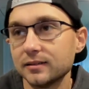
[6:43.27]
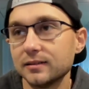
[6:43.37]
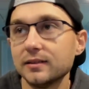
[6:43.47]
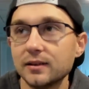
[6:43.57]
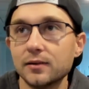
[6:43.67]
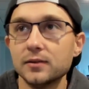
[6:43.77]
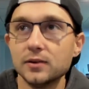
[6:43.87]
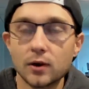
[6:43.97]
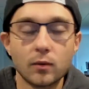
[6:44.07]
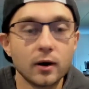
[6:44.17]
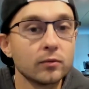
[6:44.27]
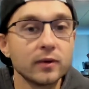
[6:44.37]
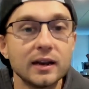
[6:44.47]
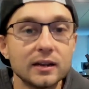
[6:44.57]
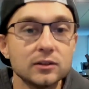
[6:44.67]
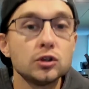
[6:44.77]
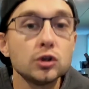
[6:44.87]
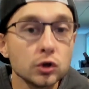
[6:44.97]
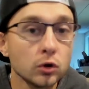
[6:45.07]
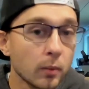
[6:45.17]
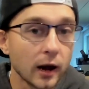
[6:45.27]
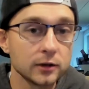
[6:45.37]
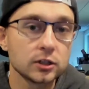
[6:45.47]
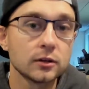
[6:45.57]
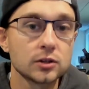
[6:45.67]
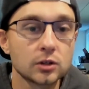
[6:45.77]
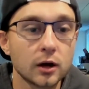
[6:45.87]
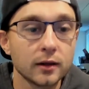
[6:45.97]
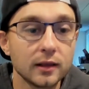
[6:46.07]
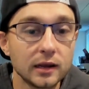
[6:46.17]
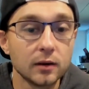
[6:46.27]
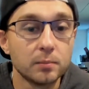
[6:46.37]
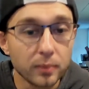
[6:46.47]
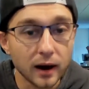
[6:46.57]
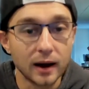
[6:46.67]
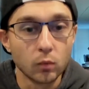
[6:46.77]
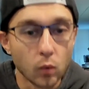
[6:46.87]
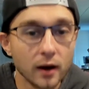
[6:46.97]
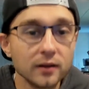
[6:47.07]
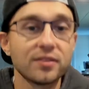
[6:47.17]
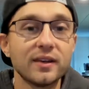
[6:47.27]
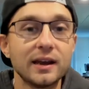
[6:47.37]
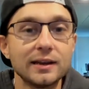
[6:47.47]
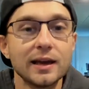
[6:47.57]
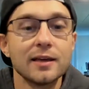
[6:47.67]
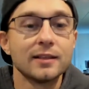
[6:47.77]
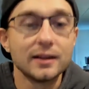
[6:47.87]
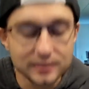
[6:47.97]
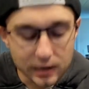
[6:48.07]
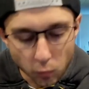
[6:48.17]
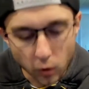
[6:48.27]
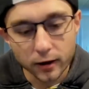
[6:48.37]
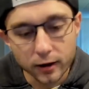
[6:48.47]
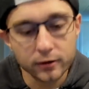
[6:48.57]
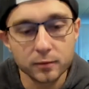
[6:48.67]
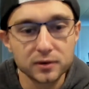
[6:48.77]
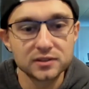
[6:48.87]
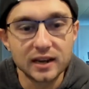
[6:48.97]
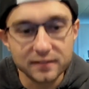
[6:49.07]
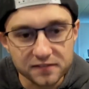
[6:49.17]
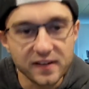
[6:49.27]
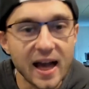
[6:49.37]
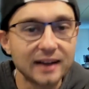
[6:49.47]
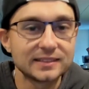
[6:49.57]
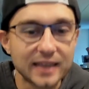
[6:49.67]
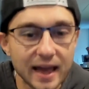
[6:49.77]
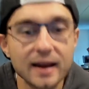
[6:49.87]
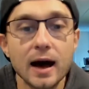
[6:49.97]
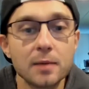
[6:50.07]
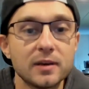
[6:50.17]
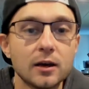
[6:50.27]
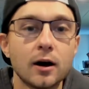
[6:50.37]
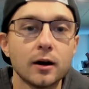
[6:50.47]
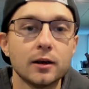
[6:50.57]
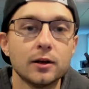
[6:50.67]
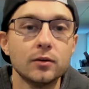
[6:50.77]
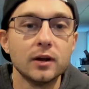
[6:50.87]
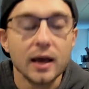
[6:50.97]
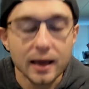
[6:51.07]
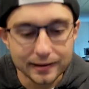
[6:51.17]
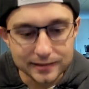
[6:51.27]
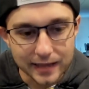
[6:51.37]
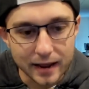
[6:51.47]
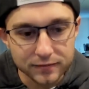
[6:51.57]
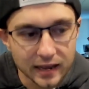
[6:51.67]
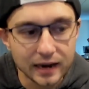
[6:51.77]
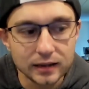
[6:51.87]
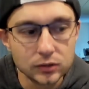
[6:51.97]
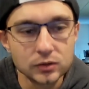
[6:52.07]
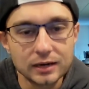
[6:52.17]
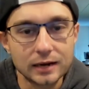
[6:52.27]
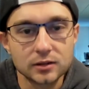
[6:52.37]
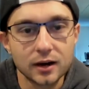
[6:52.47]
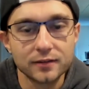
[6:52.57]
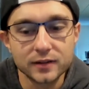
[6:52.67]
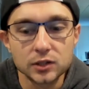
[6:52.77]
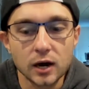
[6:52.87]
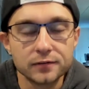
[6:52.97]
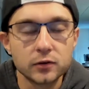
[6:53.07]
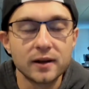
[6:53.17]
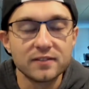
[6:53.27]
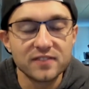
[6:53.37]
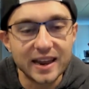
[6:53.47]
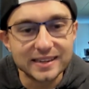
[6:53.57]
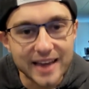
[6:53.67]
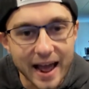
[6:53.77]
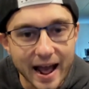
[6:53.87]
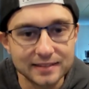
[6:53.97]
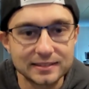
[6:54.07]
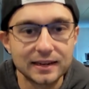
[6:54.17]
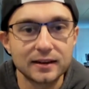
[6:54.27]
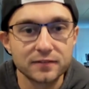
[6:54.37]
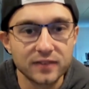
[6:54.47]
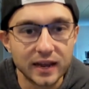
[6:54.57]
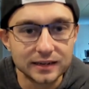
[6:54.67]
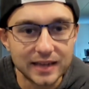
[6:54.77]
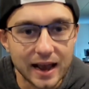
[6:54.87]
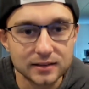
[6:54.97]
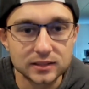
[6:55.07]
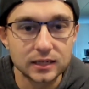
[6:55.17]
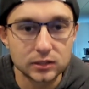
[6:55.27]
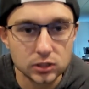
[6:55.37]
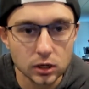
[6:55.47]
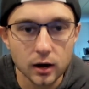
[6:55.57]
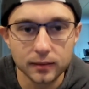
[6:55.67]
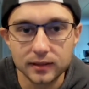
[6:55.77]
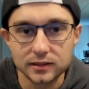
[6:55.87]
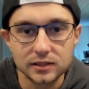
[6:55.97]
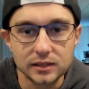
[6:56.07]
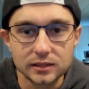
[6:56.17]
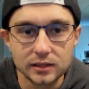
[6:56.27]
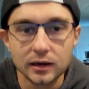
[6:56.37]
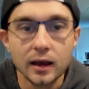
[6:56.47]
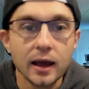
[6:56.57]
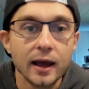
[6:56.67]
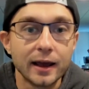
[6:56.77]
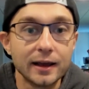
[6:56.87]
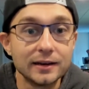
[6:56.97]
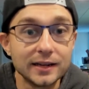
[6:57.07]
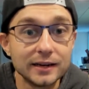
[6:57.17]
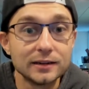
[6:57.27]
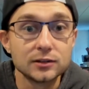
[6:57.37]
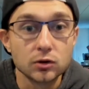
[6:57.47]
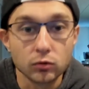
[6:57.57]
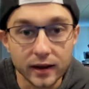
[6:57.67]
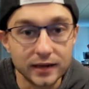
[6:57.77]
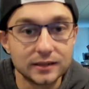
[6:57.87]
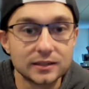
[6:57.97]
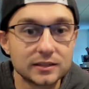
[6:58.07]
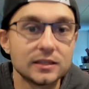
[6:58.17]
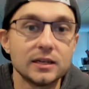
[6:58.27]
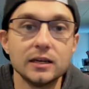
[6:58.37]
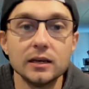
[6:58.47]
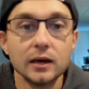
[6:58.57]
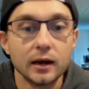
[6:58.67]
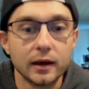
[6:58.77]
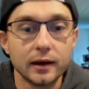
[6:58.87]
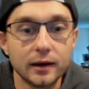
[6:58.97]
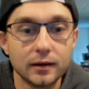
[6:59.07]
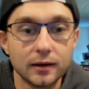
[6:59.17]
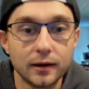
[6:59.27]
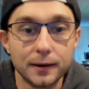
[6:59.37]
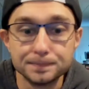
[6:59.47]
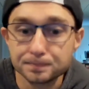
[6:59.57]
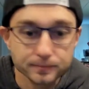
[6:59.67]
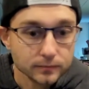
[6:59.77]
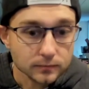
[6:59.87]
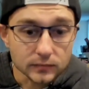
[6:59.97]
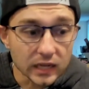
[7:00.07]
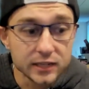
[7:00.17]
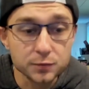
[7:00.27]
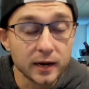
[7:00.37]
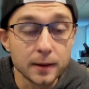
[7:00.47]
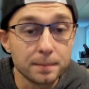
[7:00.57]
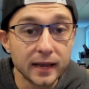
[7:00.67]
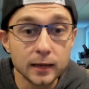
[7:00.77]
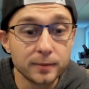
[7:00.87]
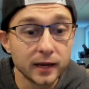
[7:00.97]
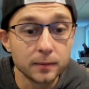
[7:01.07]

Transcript: you know, you don't want to read in too much to the start of the year, but one thing that is a 100% fact, cannot be argued, is that Evgeny Kuznetsov is off to a fantastic, fantastic start this season, and it is great to see. And he's been a big, big